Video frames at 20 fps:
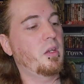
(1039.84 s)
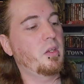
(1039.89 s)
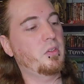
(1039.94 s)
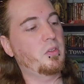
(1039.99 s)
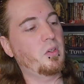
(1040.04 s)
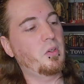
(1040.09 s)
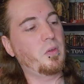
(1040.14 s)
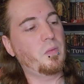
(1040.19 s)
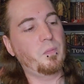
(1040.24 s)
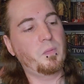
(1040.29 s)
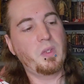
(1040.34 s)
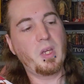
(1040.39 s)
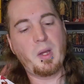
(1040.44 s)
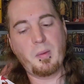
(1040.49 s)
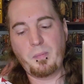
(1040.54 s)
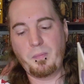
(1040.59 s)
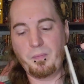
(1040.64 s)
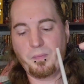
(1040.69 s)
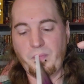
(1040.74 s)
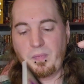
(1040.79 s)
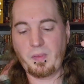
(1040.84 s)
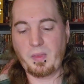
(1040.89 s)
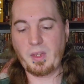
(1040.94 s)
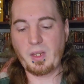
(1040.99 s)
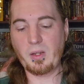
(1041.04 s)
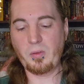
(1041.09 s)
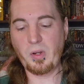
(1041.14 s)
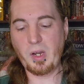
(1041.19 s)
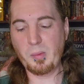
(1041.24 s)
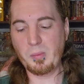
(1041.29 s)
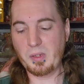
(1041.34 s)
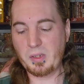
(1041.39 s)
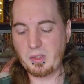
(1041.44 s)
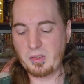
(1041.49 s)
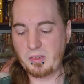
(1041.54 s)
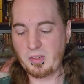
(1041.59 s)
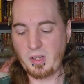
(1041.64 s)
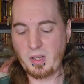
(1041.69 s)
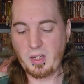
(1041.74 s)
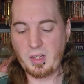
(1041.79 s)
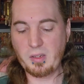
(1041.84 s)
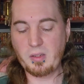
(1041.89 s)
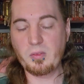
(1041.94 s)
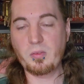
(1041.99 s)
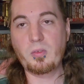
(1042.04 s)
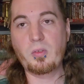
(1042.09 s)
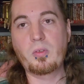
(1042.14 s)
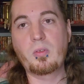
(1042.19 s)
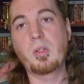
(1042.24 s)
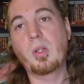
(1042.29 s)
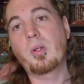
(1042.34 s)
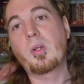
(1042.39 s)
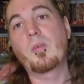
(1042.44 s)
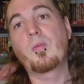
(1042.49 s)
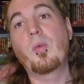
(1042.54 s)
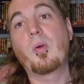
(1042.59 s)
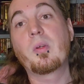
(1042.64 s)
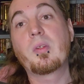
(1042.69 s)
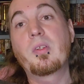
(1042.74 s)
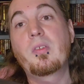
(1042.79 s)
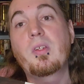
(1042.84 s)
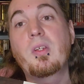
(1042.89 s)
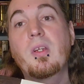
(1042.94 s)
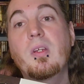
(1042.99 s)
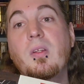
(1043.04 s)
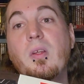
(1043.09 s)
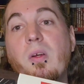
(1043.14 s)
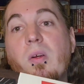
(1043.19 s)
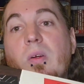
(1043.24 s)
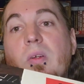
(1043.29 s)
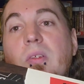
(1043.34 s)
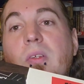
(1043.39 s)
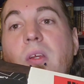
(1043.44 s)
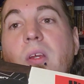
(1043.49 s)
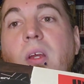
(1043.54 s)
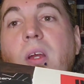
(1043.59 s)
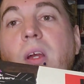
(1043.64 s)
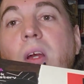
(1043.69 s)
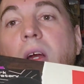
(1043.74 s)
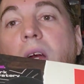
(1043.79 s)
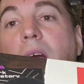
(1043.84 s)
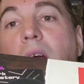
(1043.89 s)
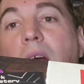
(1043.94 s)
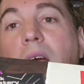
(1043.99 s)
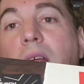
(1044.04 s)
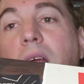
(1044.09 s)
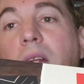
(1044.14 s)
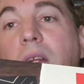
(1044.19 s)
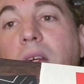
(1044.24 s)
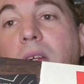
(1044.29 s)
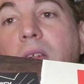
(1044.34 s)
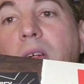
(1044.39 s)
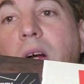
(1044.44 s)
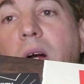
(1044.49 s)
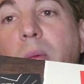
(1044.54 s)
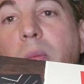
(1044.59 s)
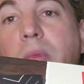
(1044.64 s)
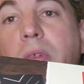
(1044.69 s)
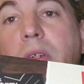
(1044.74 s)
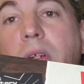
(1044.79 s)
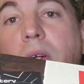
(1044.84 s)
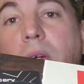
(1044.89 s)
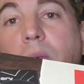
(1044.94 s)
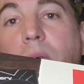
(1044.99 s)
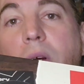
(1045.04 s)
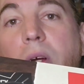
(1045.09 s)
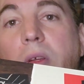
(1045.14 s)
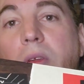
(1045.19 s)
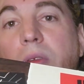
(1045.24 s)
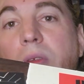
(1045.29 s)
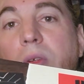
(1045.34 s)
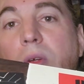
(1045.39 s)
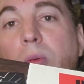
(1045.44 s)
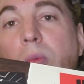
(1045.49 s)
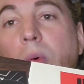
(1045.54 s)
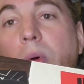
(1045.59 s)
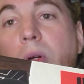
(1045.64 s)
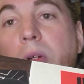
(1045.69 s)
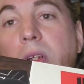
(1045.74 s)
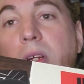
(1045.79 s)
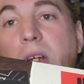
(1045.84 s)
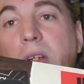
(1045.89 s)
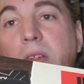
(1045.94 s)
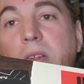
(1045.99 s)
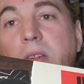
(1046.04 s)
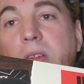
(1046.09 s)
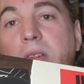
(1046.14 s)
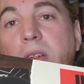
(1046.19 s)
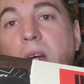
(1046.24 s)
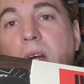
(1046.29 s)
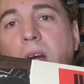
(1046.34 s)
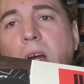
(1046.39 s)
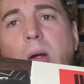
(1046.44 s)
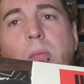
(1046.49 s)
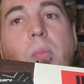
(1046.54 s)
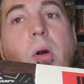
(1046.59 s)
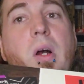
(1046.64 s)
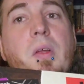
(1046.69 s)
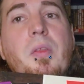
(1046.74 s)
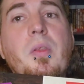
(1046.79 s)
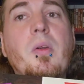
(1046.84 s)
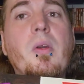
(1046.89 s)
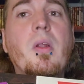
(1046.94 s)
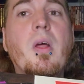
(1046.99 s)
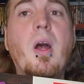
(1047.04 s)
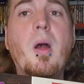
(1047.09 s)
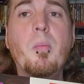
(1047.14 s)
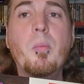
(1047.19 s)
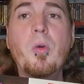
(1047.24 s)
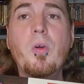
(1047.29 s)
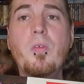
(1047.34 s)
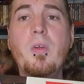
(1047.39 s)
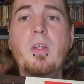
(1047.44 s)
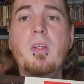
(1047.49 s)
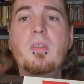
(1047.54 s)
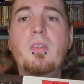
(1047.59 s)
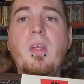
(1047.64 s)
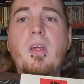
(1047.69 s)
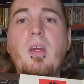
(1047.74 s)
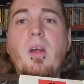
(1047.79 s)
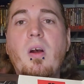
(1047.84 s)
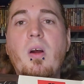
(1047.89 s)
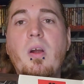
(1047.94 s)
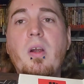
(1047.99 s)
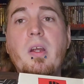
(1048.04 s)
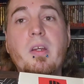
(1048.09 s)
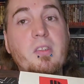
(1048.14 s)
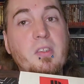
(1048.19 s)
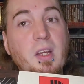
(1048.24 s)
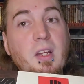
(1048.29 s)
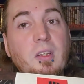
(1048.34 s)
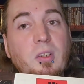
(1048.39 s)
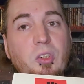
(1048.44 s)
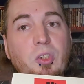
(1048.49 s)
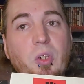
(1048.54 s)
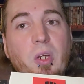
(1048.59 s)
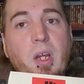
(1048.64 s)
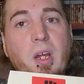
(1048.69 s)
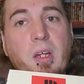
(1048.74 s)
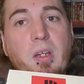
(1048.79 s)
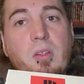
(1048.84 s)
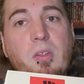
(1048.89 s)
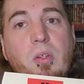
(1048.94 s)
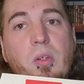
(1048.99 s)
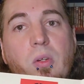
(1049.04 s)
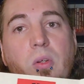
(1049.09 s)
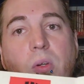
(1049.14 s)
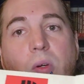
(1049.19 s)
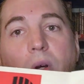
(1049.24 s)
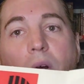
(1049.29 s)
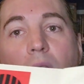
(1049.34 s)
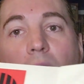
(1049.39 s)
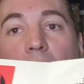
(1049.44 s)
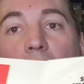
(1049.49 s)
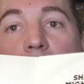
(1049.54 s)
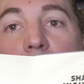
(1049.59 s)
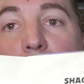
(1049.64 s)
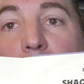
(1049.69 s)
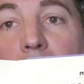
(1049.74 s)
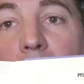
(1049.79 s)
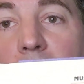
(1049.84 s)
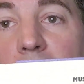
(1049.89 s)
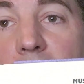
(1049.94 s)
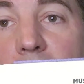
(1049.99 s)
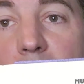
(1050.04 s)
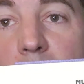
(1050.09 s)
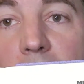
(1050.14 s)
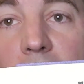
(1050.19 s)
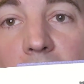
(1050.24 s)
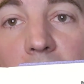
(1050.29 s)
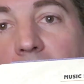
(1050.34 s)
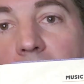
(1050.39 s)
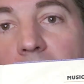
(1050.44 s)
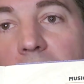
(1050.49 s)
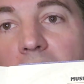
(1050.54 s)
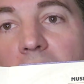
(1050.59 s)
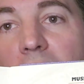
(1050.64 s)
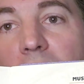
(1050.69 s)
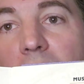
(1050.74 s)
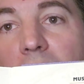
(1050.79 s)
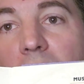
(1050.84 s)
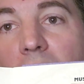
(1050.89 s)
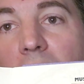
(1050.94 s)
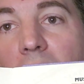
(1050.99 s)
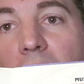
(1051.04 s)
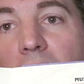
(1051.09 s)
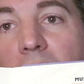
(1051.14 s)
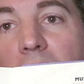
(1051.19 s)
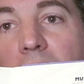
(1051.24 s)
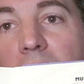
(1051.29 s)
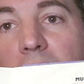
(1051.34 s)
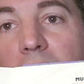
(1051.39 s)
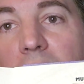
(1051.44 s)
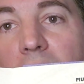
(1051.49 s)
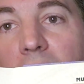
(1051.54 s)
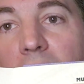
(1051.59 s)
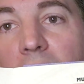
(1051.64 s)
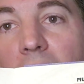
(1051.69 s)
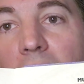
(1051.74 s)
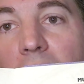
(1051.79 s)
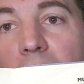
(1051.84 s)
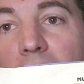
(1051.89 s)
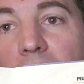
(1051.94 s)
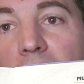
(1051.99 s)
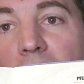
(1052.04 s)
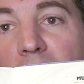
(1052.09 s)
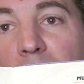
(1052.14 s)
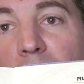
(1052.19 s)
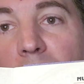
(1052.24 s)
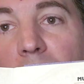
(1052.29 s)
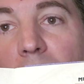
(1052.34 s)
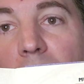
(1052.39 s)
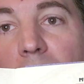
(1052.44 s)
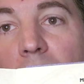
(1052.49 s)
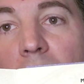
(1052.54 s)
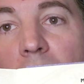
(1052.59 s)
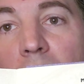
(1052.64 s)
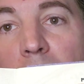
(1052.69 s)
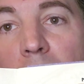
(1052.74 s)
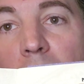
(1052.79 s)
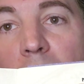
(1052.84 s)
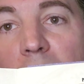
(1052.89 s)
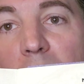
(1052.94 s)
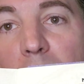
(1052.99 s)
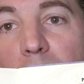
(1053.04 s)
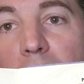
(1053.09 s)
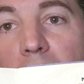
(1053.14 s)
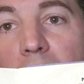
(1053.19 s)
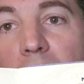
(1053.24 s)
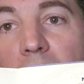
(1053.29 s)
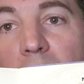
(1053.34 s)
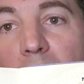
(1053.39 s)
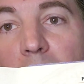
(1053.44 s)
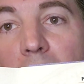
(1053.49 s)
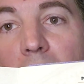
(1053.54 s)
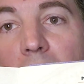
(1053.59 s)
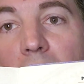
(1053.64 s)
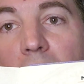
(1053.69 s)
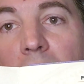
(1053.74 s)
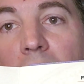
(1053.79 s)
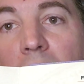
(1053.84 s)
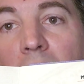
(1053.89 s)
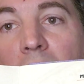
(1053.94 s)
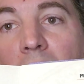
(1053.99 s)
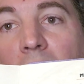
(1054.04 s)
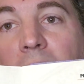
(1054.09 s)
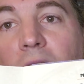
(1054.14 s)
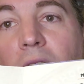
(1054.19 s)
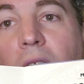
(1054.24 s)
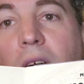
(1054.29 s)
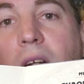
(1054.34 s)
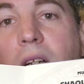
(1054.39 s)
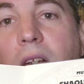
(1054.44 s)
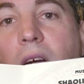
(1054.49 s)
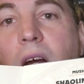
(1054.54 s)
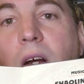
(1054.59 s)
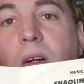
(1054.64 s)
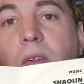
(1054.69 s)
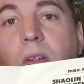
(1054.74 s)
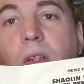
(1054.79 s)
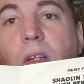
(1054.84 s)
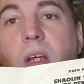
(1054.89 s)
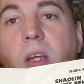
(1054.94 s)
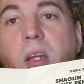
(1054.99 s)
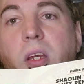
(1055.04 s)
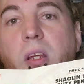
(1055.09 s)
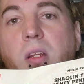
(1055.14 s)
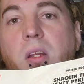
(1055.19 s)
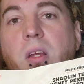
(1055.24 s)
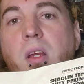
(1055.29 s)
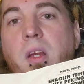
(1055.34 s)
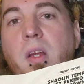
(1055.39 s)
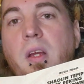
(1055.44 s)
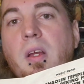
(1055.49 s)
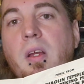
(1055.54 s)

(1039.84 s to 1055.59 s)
So, yep, rambling aside, looking forward to seeing those. And then this comes with two more discs, but they're not movies. They are a soundtrack to a bunch of them. So this DVD has Shaolin Temple, Mighty Peking Man, and Chinatown Kid